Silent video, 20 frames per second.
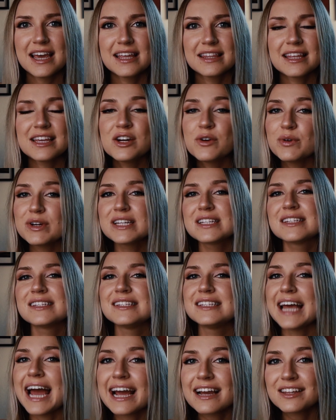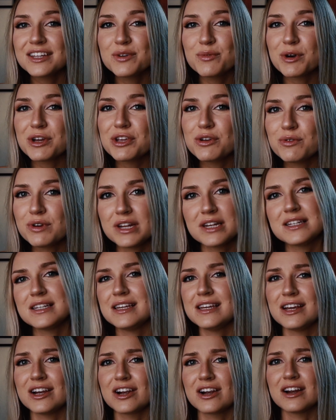They know exactly what you need to
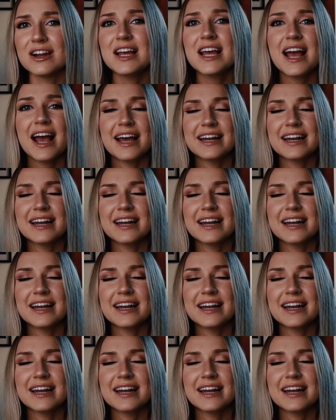hear